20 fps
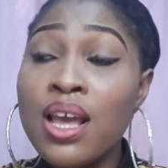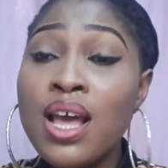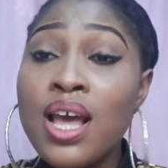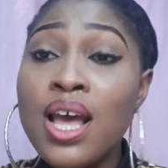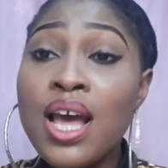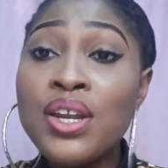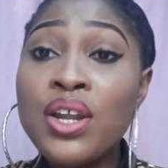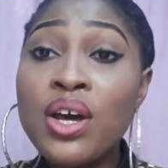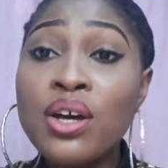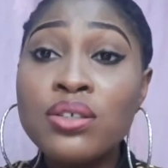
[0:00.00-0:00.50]

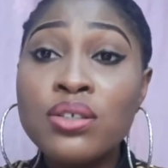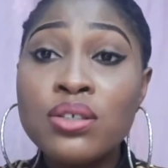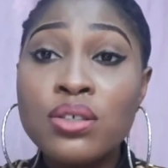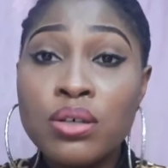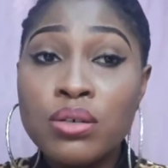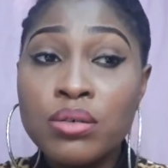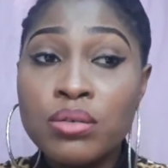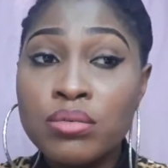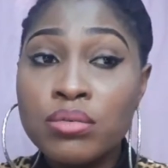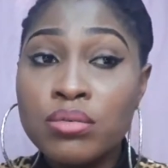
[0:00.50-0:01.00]
And
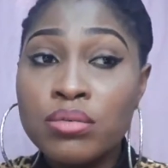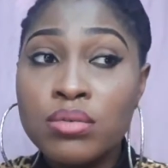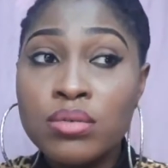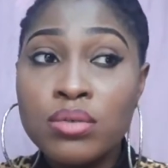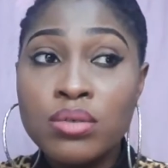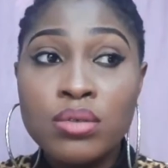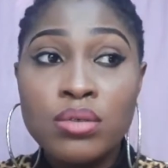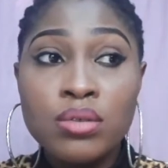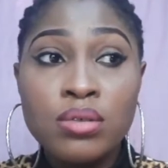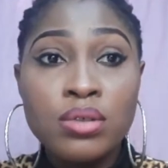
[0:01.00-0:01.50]
also,
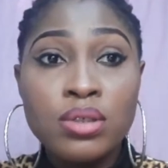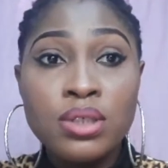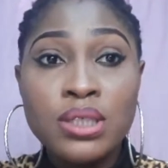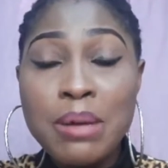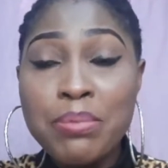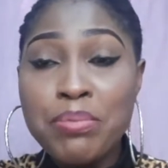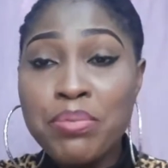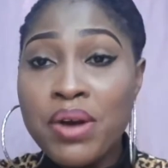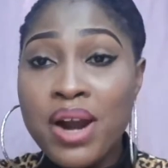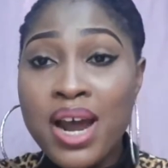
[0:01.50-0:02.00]
their
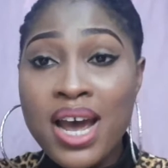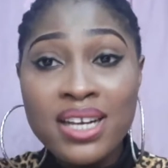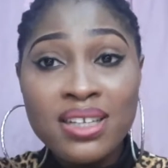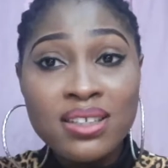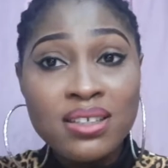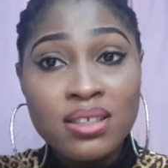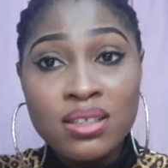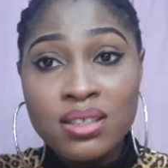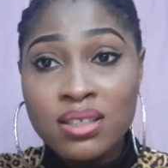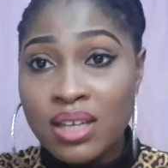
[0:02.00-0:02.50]

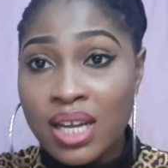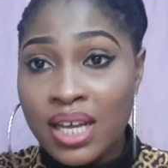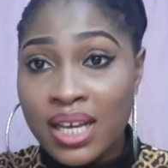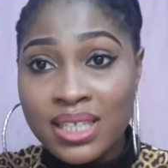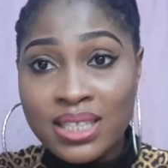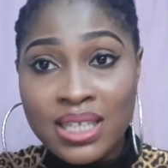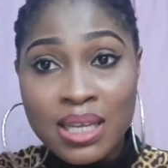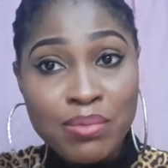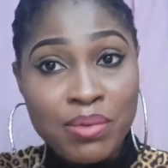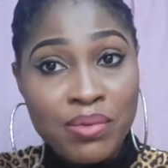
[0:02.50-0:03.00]
pride, like I
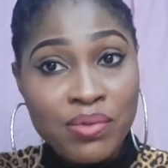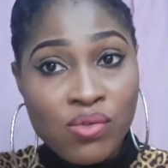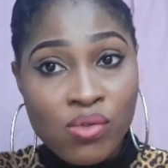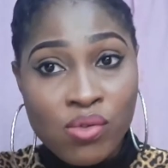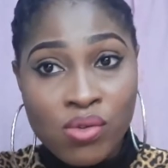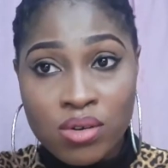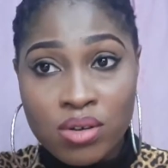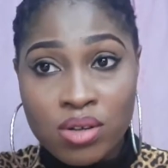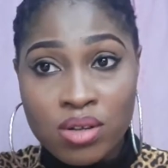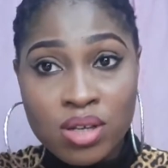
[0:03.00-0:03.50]
said
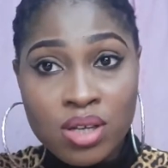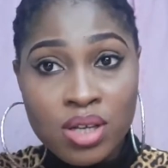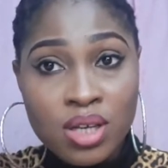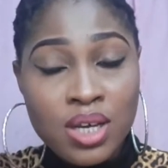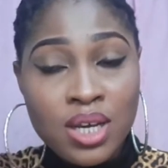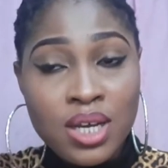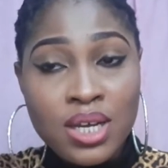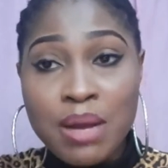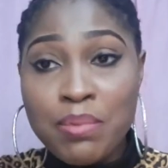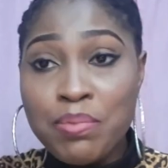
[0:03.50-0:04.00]
before,
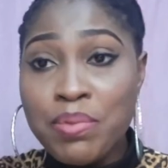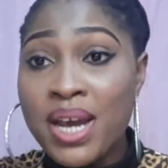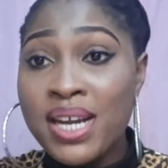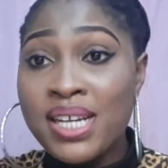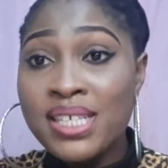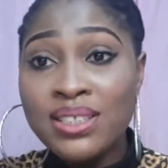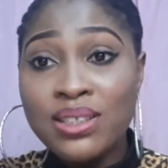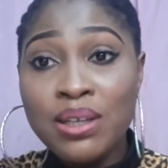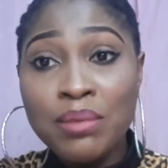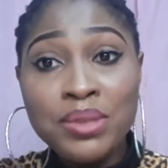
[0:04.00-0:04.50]
their pride
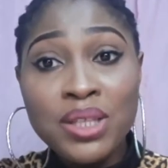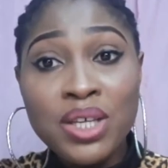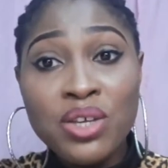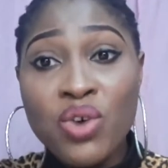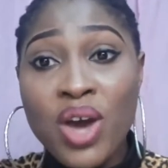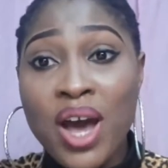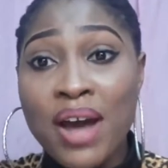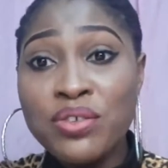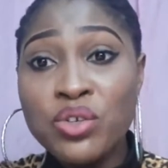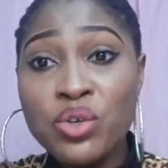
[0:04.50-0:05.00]
is something you
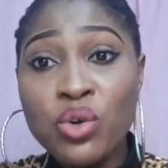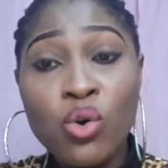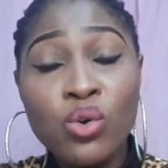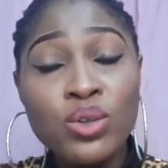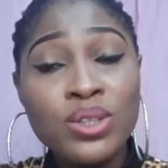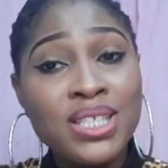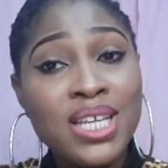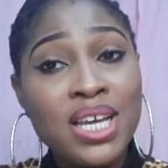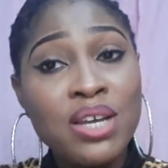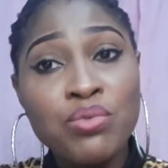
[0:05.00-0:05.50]
have to
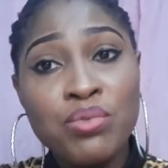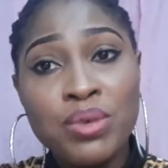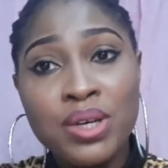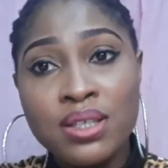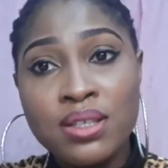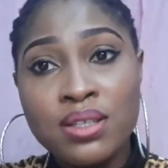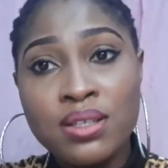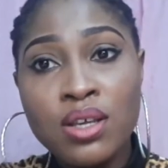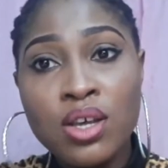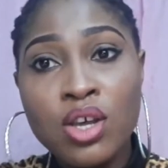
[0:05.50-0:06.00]
contend
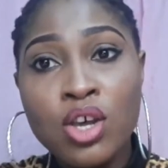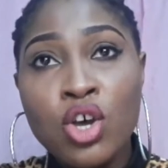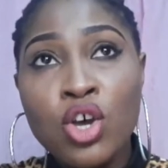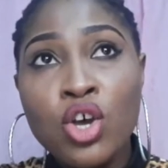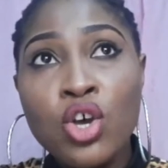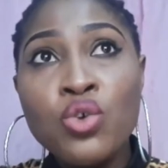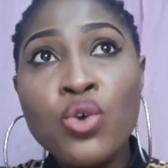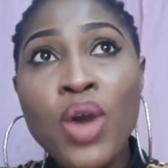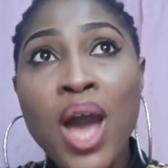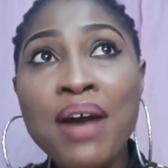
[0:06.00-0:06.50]
with.
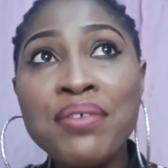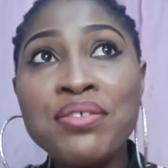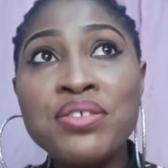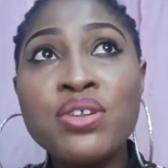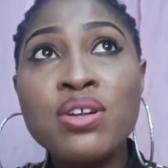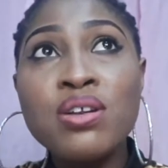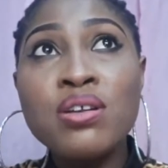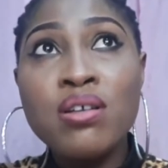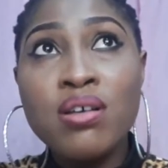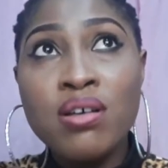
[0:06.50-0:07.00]
You have to
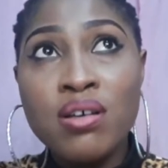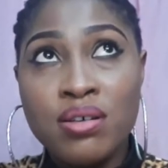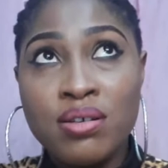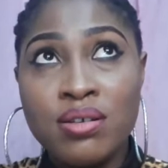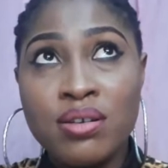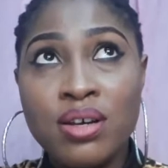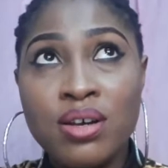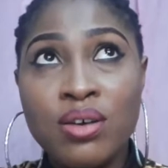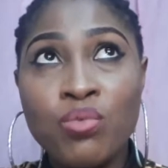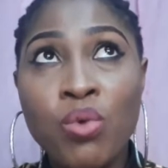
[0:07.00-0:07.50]

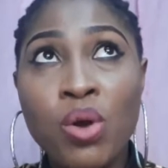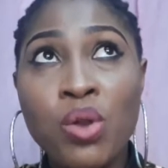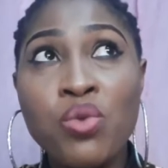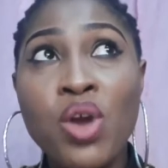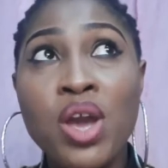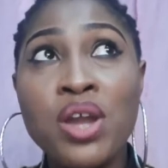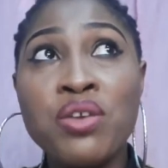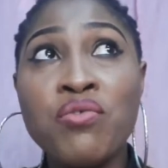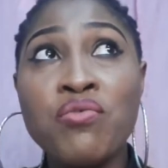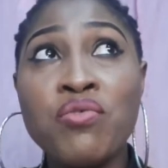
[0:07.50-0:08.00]
learn, when you're
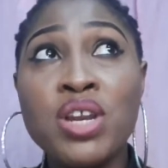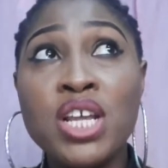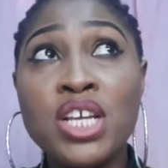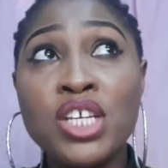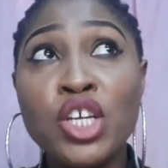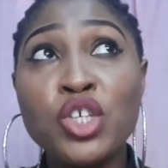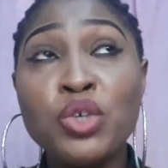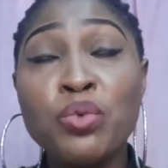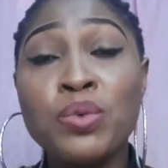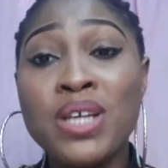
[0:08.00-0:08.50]
in a
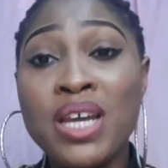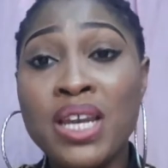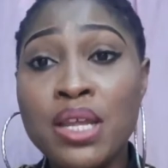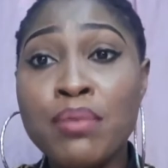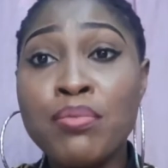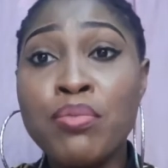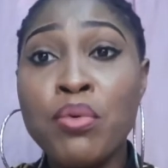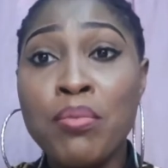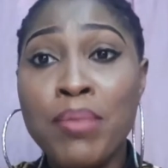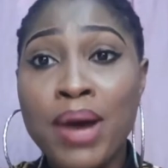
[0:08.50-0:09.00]
relationship with an
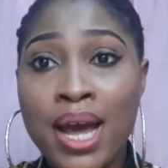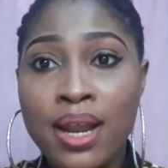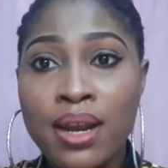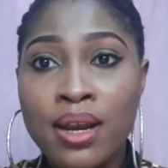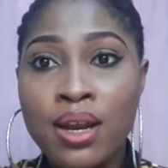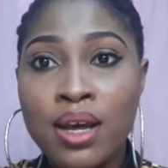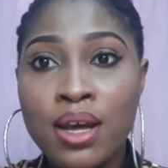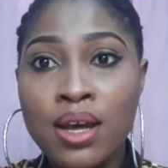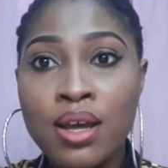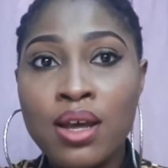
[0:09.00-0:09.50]
Igbo
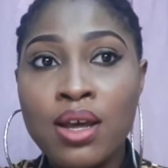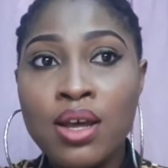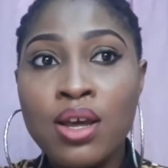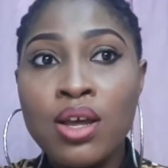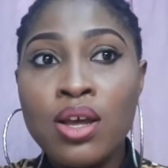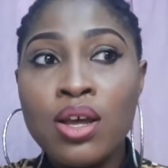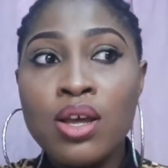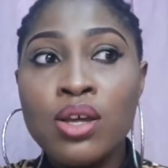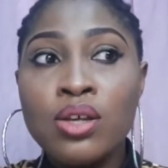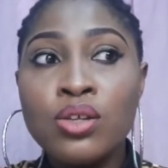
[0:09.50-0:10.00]

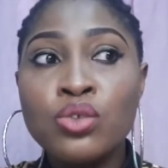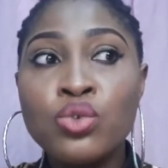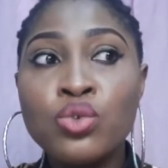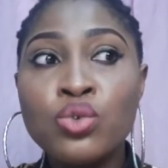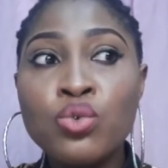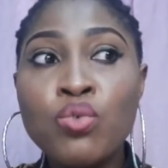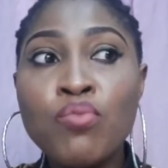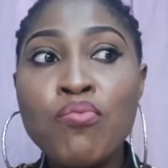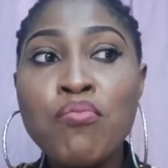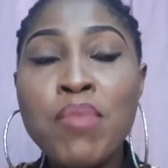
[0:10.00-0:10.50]
man, to
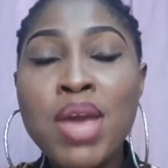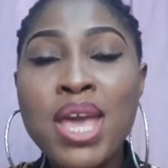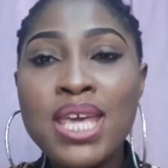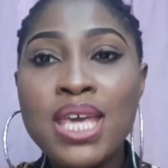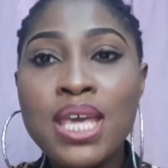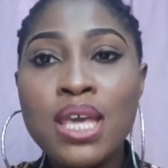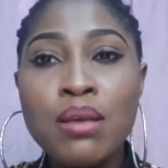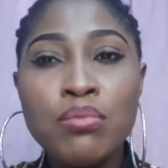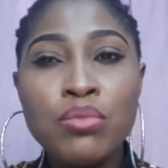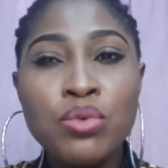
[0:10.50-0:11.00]
make
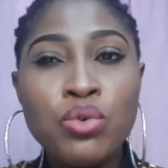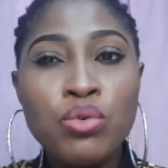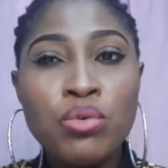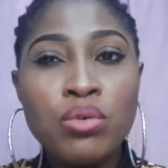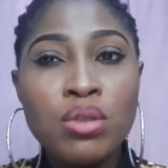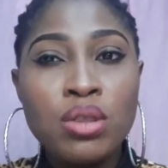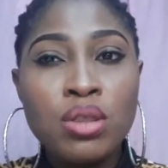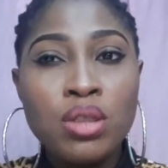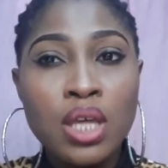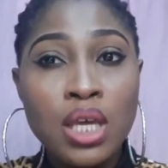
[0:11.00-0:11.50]
him do
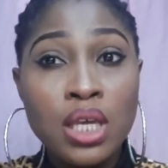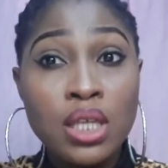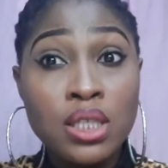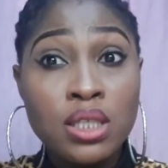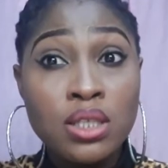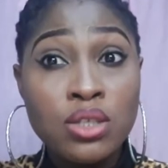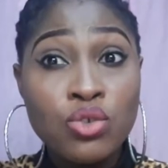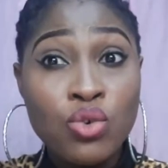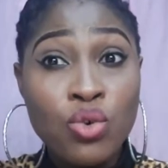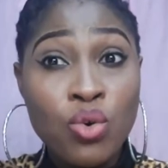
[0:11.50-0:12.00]

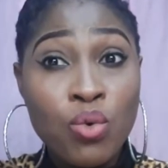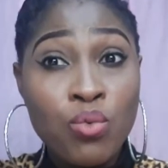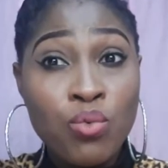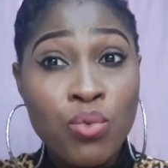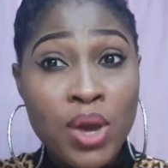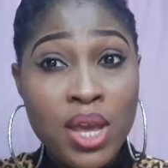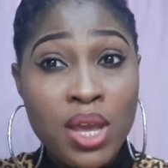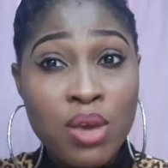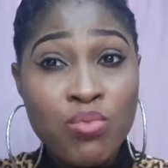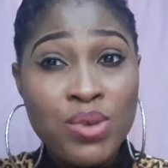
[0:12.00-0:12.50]
things your
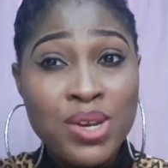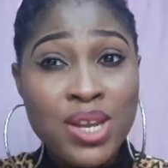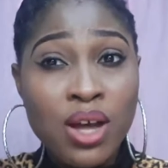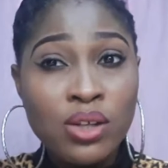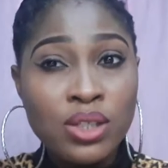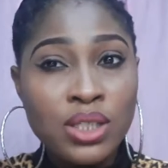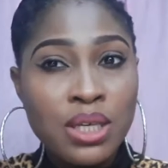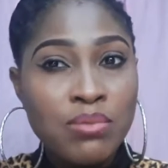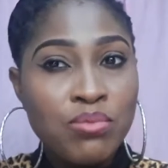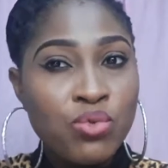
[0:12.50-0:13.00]
way
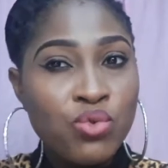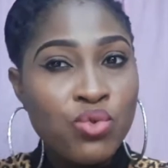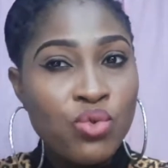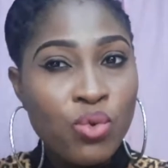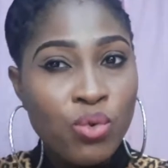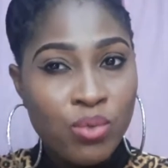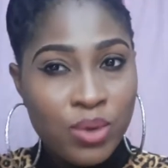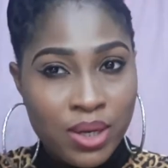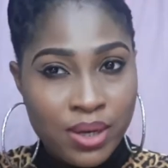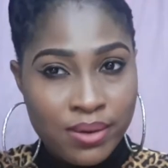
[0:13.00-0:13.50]
without him
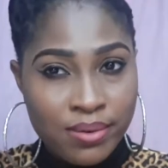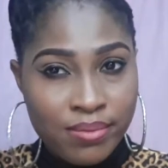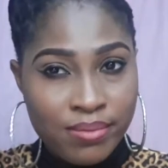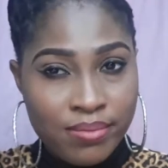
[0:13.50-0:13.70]
knowing.